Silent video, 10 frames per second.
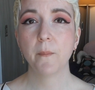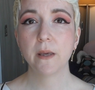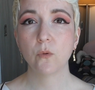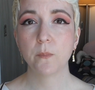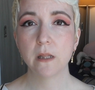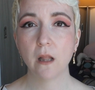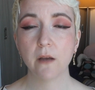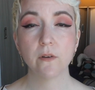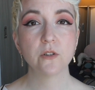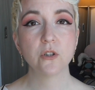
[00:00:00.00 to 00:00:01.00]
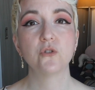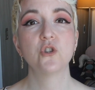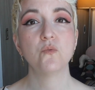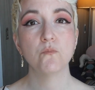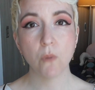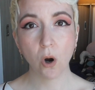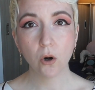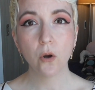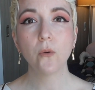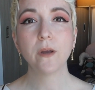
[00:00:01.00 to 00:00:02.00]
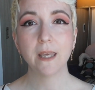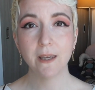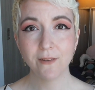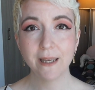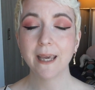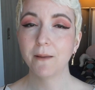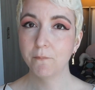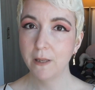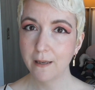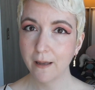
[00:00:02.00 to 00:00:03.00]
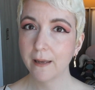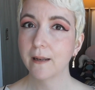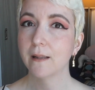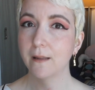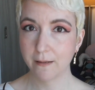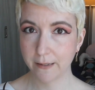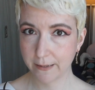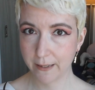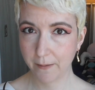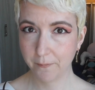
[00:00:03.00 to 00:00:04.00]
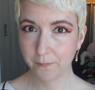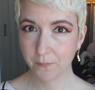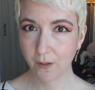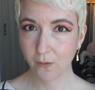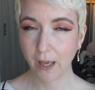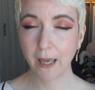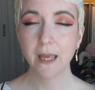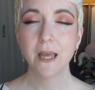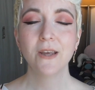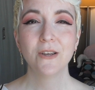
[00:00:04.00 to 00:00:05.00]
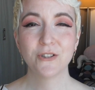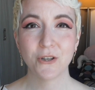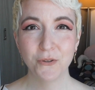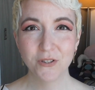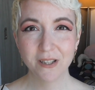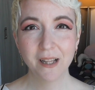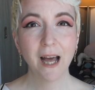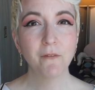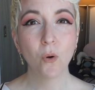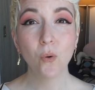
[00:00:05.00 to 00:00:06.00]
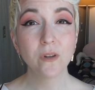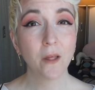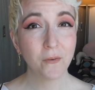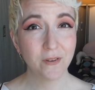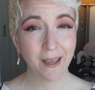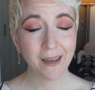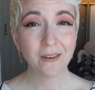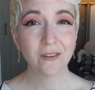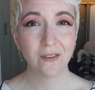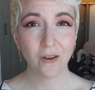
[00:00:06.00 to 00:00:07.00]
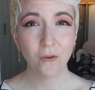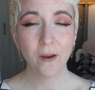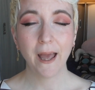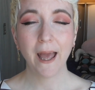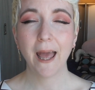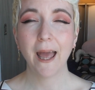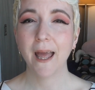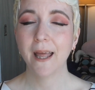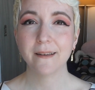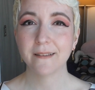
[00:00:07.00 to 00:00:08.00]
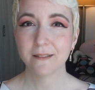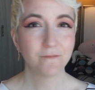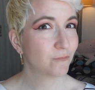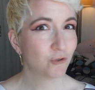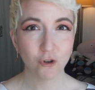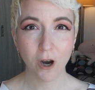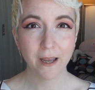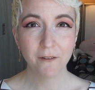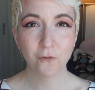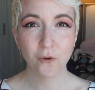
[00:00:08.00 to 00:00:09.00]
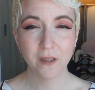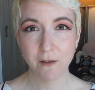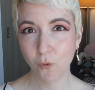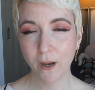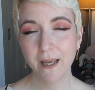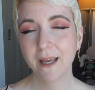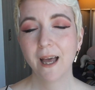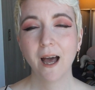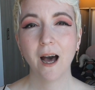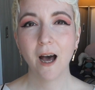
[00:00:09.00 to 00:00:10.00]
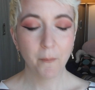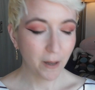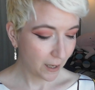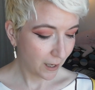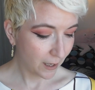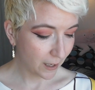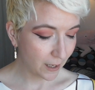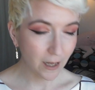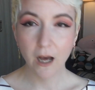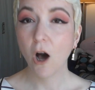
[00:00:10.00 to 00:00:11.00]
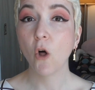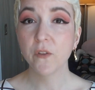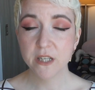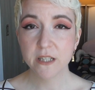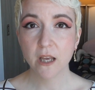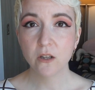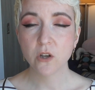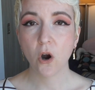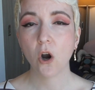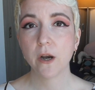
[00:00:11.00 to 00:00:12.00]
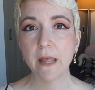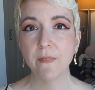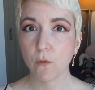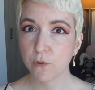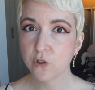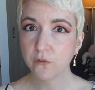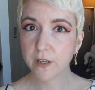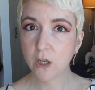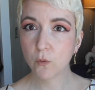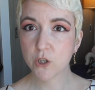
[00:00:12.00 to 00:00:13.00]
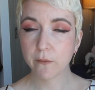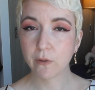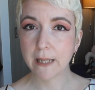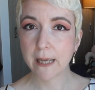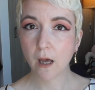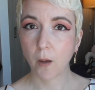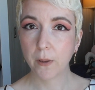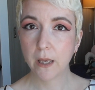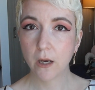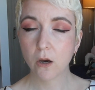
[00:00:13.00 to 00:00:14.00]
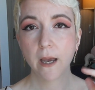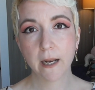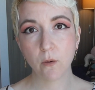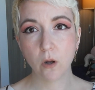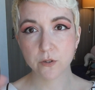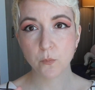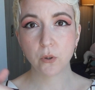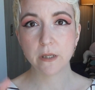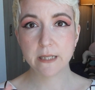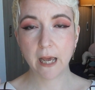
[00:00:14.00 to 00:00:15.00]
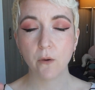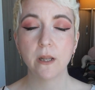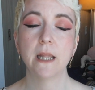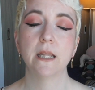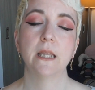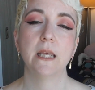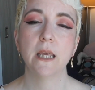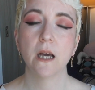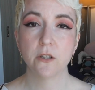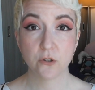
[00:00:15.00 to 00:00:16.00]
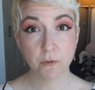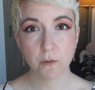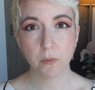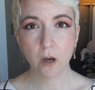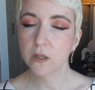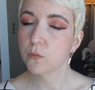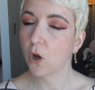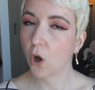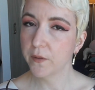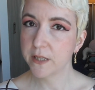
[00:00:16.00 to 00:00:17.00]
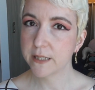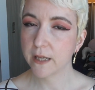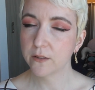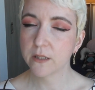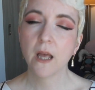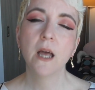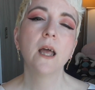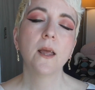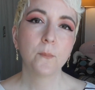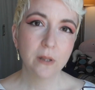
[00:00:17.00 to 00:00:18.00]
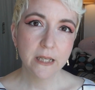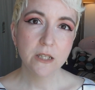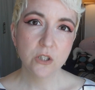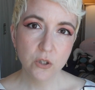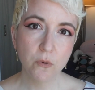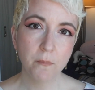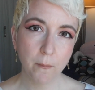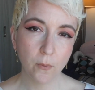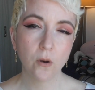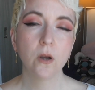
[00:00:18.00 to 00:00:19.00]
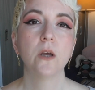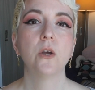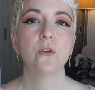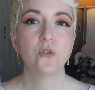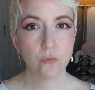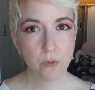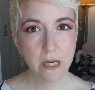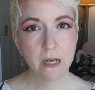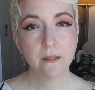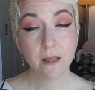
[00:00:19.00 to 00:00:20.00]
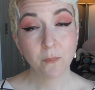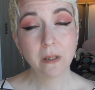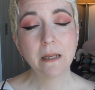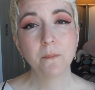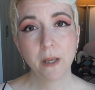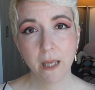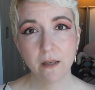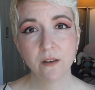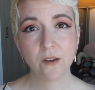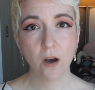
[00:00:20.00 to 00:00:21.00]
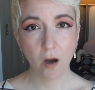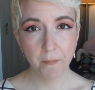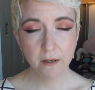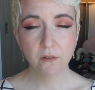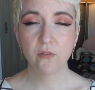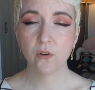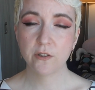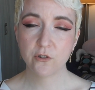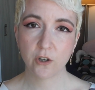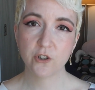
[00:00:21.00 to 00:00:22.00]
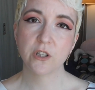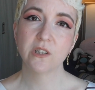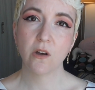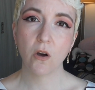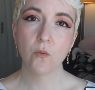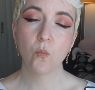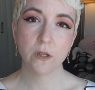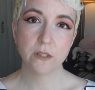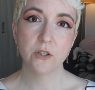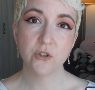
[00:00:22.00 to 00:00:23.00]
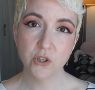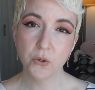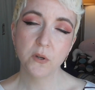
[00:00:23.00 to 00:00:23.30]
It will be live until tomorrow evening at midnight London time. Okay, so you still have a whole nother day to go and try for the giveaway. All the details are in the original video, which I will link up here, and I will also put it down in the description box with all the details. Please do remember to read the complete pinned comment for instructions on what to do.